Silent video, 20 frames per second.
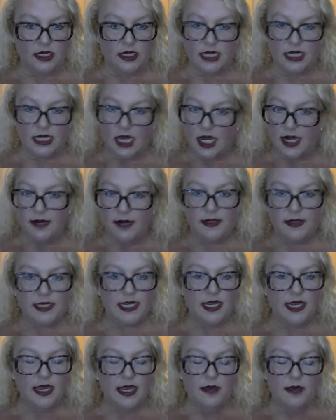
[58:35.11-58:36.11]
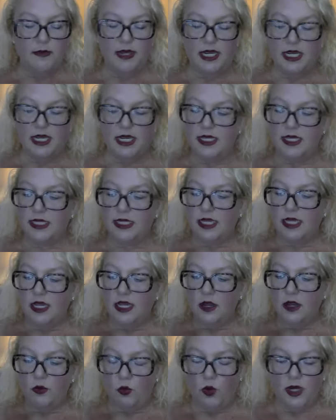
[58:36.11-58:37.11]
times because
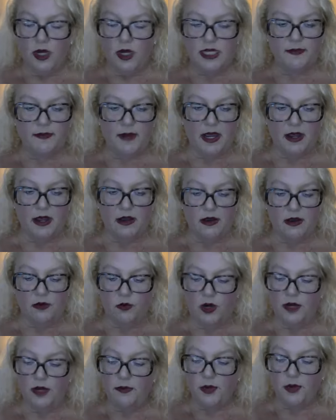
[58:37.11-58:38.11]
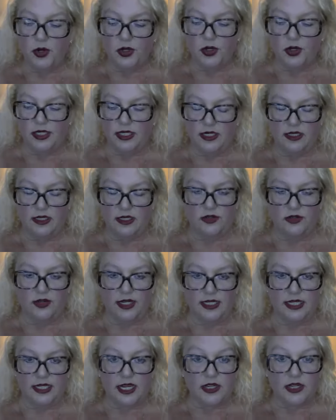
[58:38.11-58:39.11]
one spouse one person in the
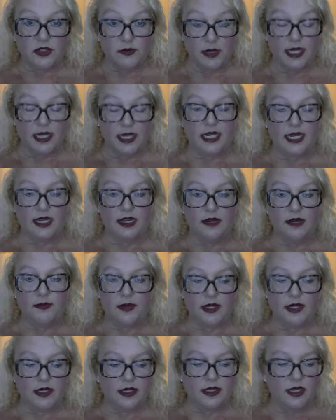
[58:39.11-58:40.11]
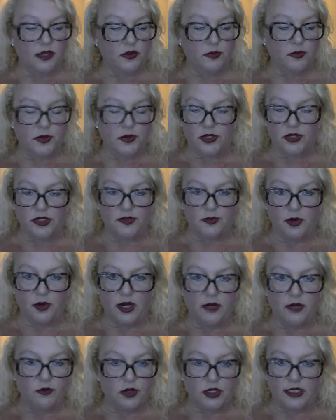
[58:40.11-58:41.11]
transaction might get it but the other person's
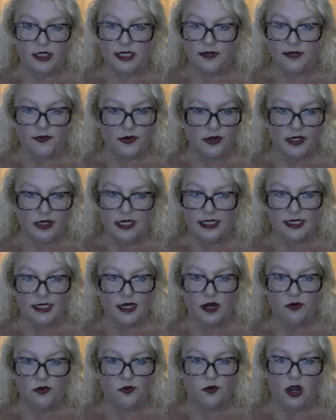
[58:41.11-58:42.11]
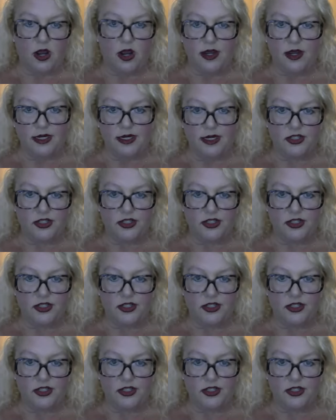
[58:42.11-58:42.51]
brain works differently it's not wrong yeah.